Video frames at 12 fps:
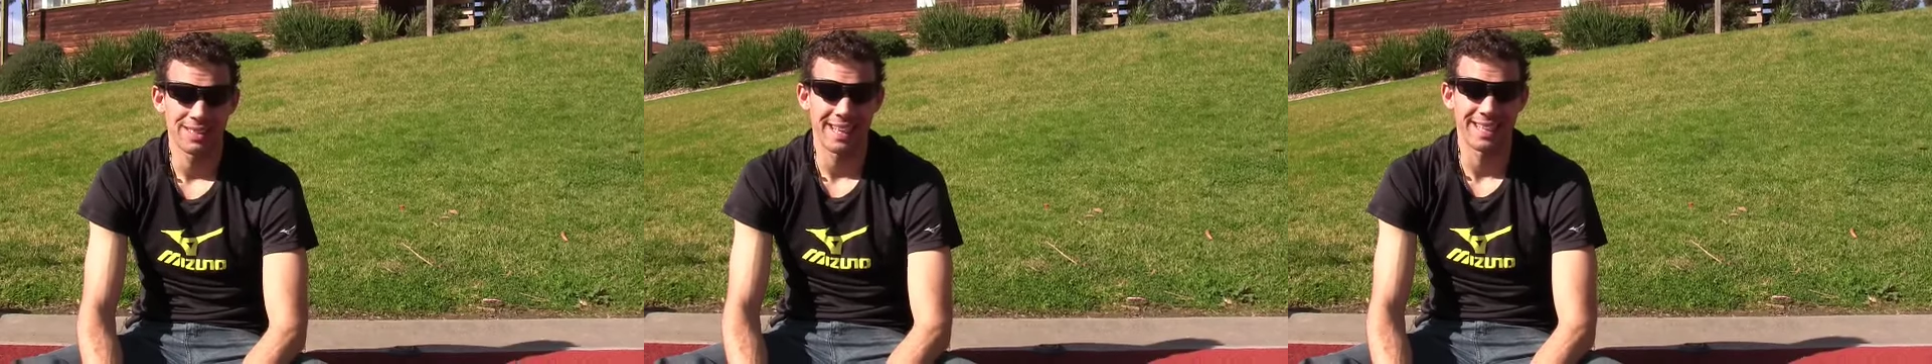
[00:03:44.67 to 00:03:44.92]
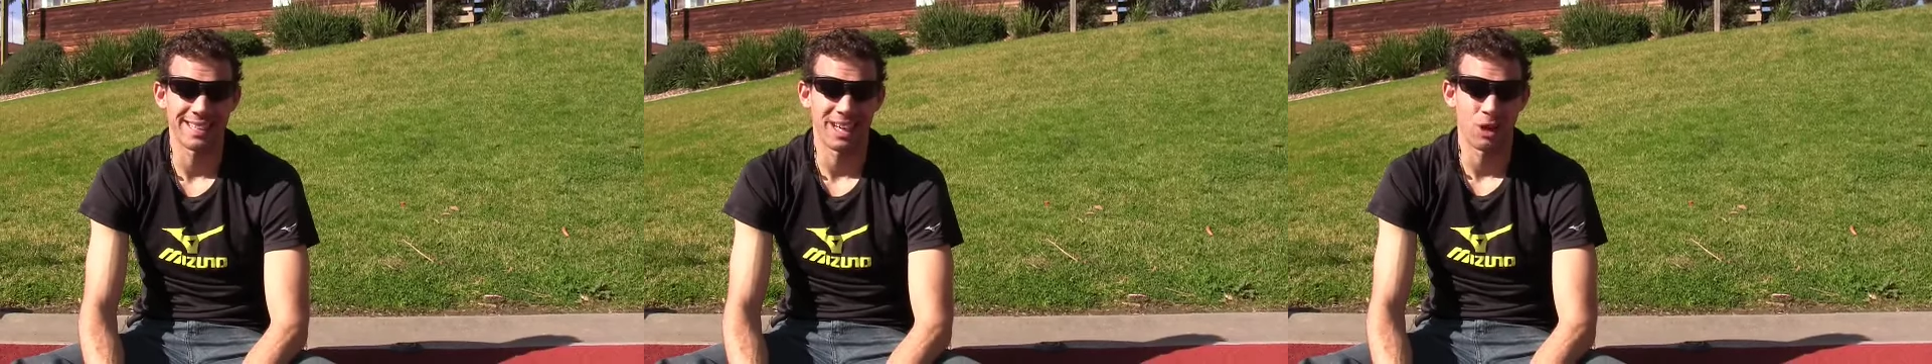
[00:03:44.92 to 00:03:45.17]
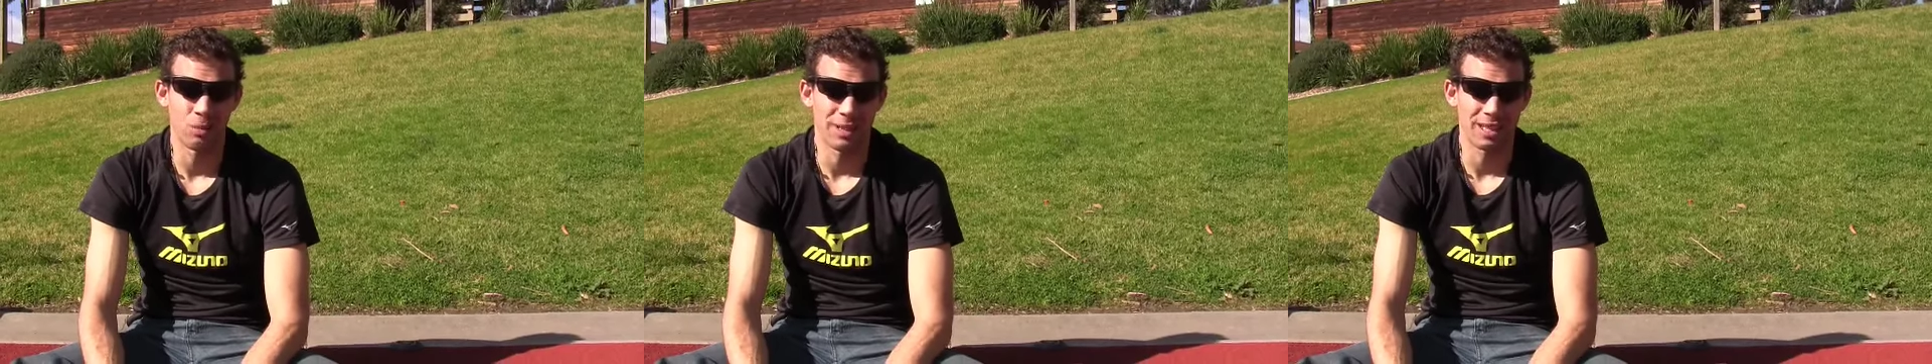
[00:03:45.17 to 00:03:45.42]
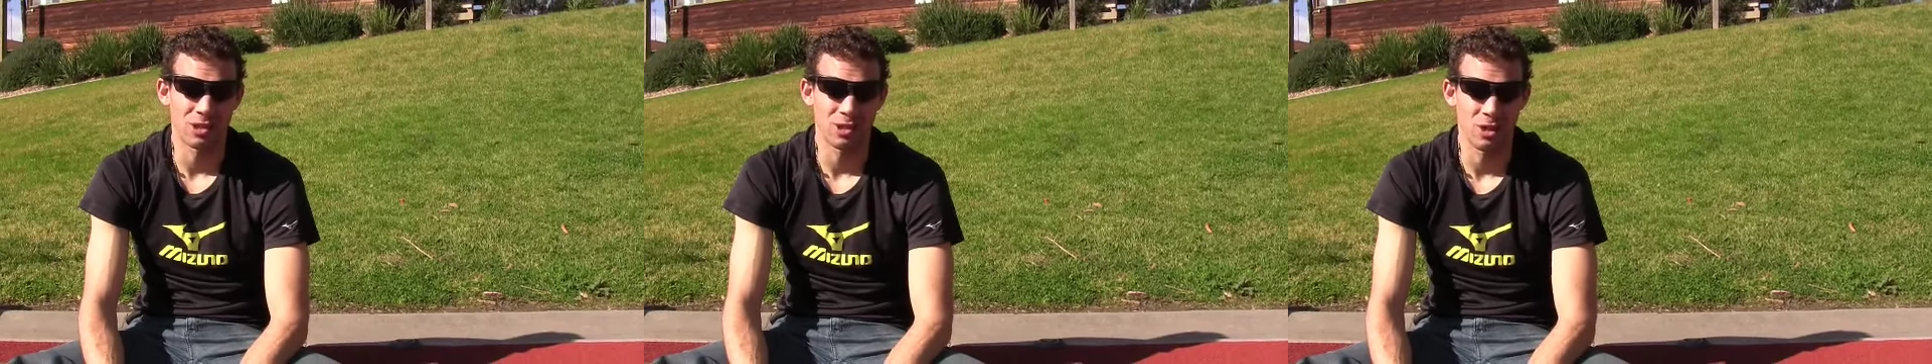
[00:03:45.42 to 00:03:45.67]
They can help
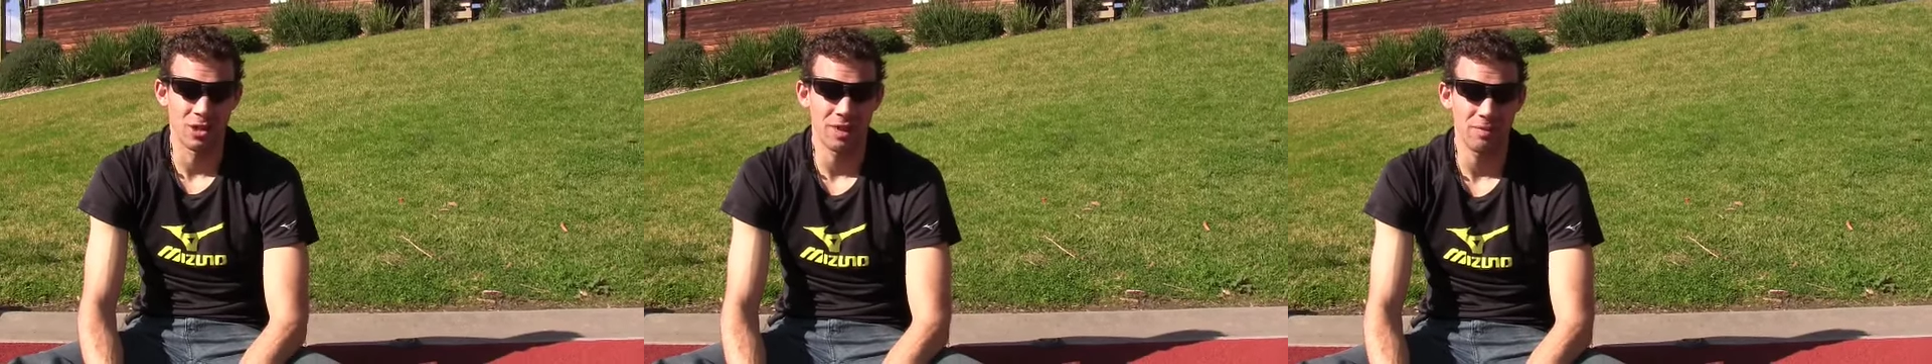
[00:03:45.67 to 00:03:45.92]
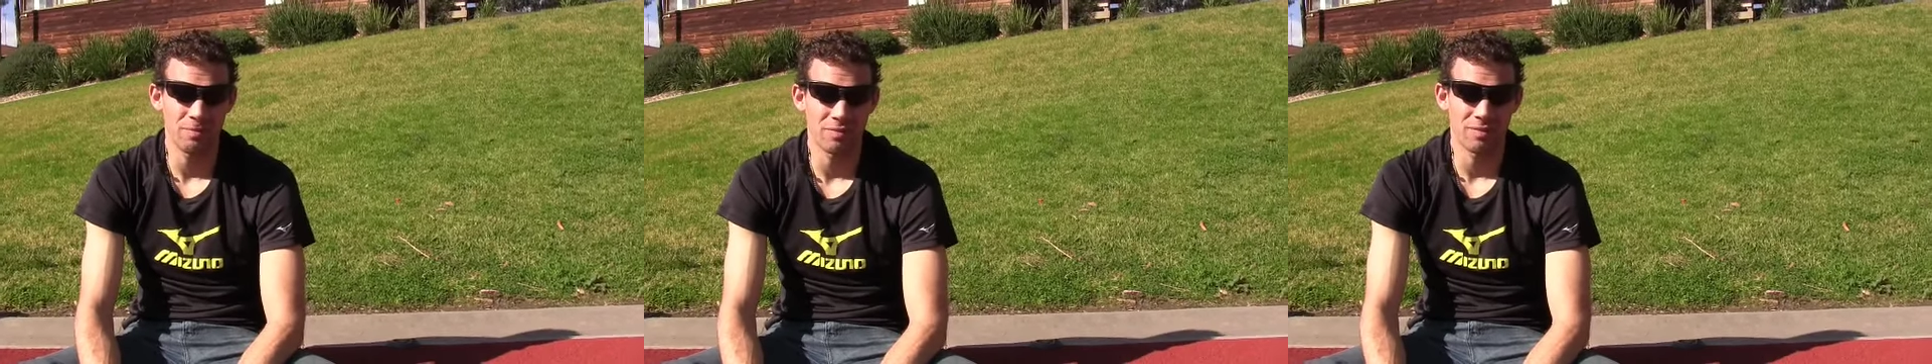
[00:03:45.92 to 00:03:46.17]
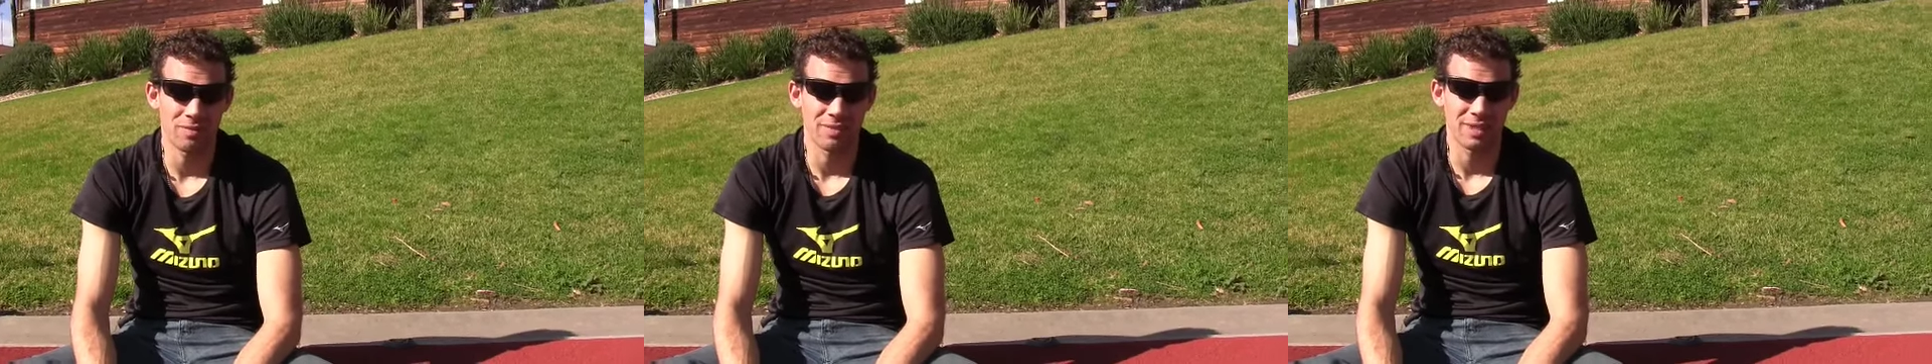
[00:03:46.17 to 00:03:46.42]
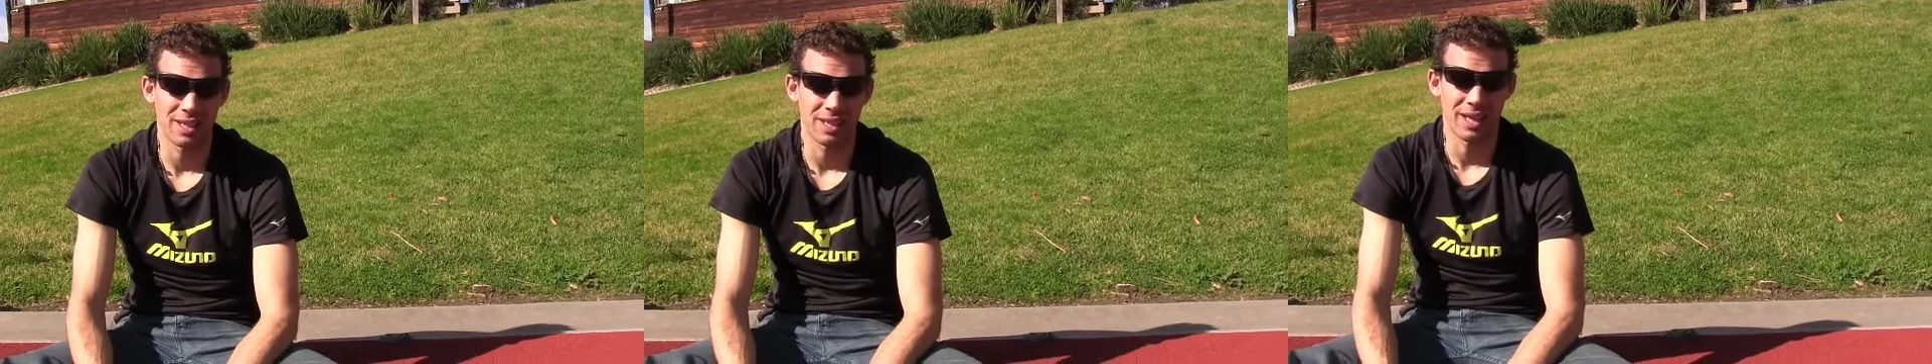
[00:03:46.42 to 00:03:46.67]
get stronger
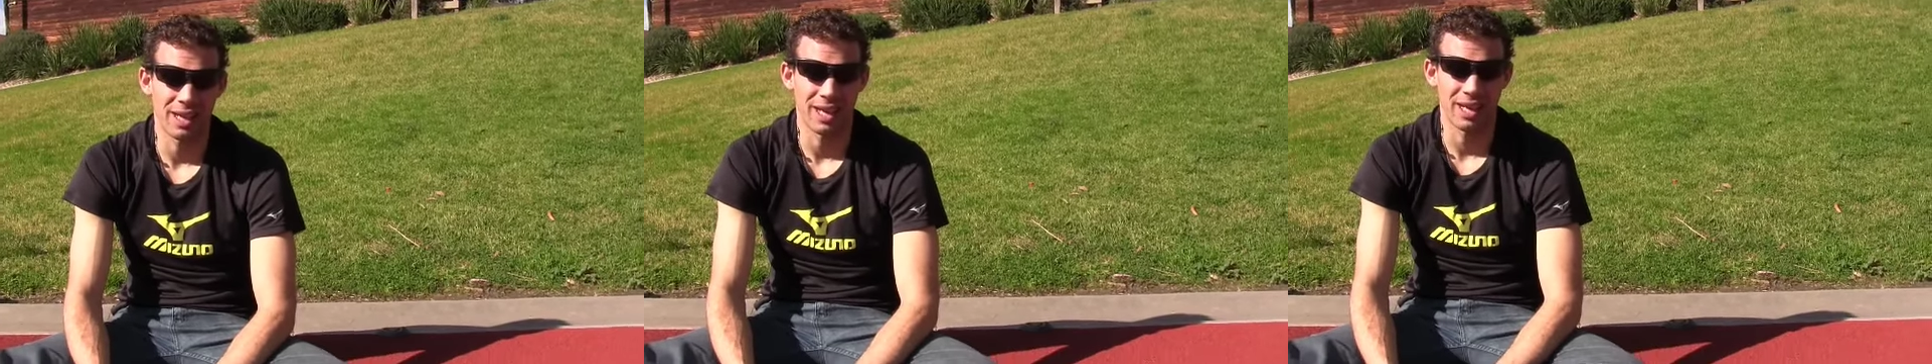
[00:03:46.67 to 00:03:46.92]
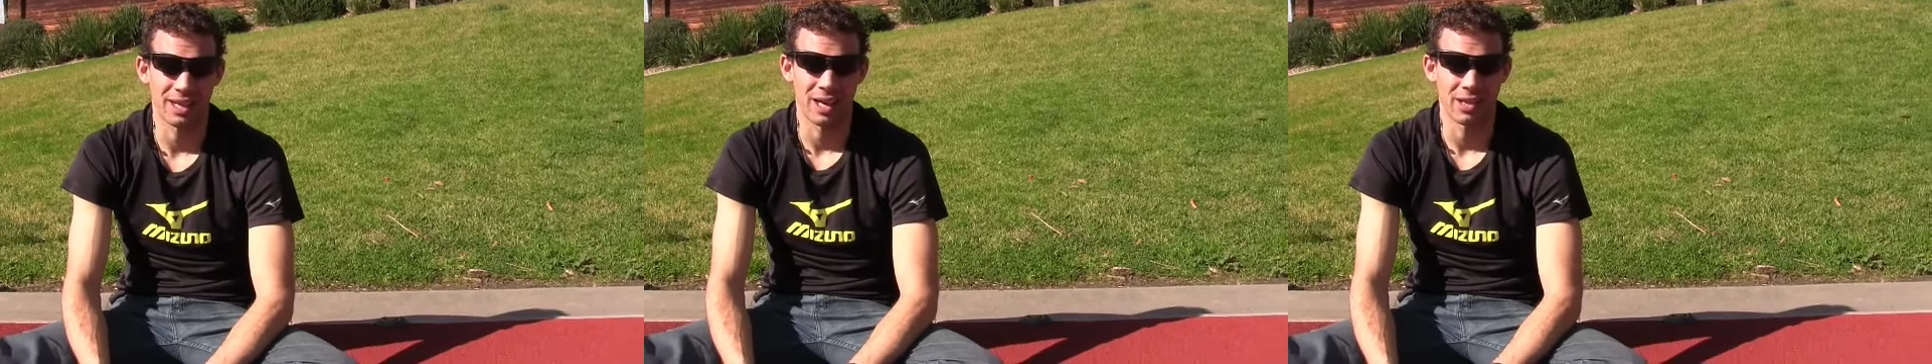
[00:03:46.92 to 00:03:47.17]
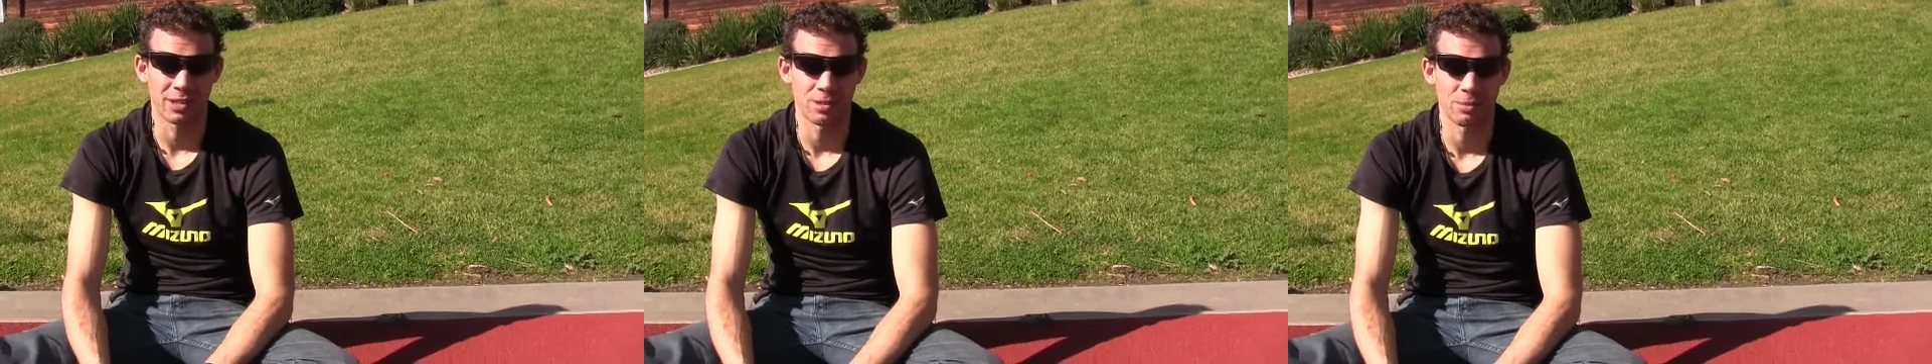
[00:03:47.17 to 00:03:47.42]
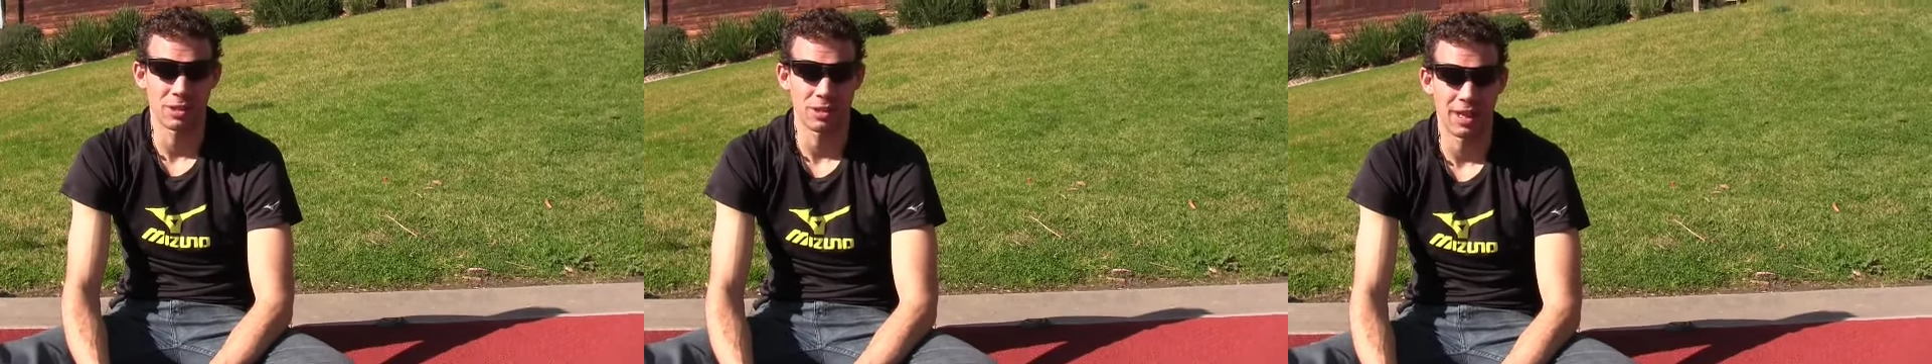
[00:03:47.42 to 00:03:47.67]
and
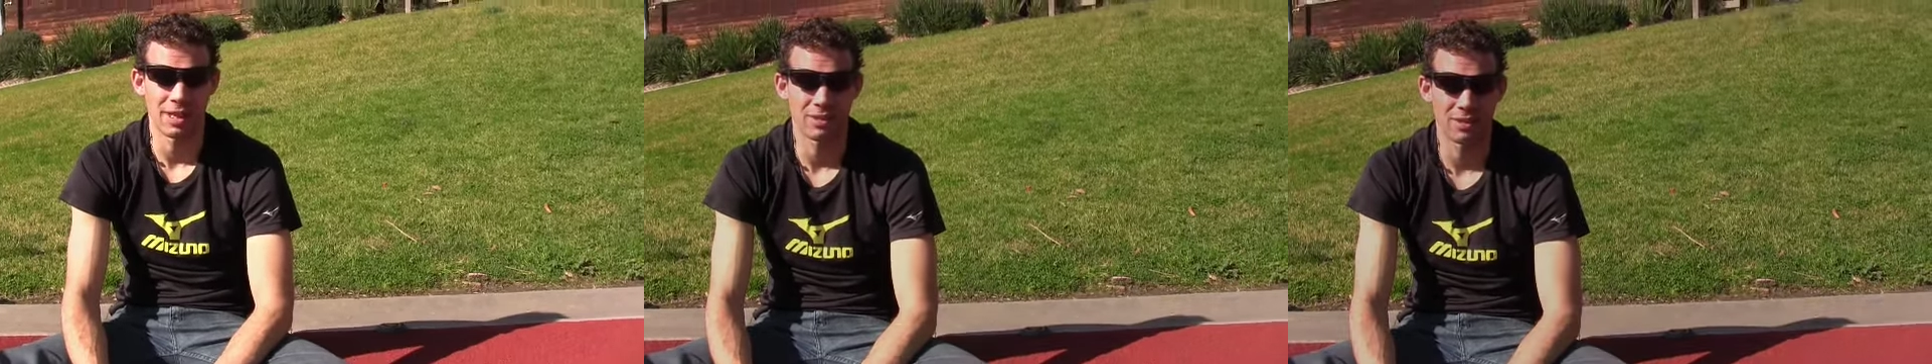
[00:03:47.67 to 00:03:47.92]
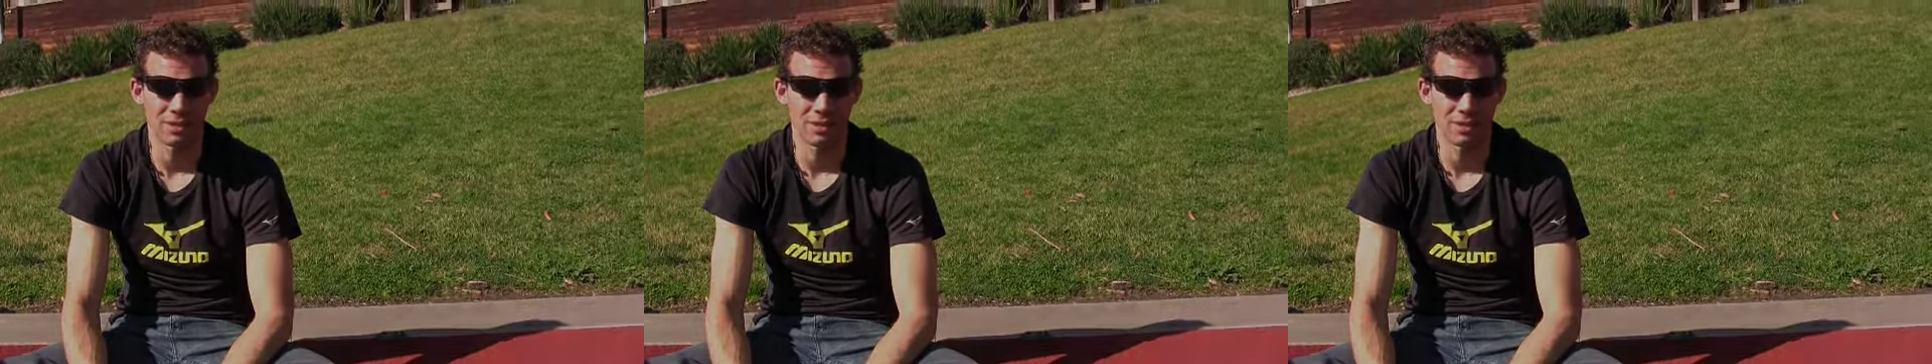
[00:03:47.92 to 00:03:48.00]
accustomed to that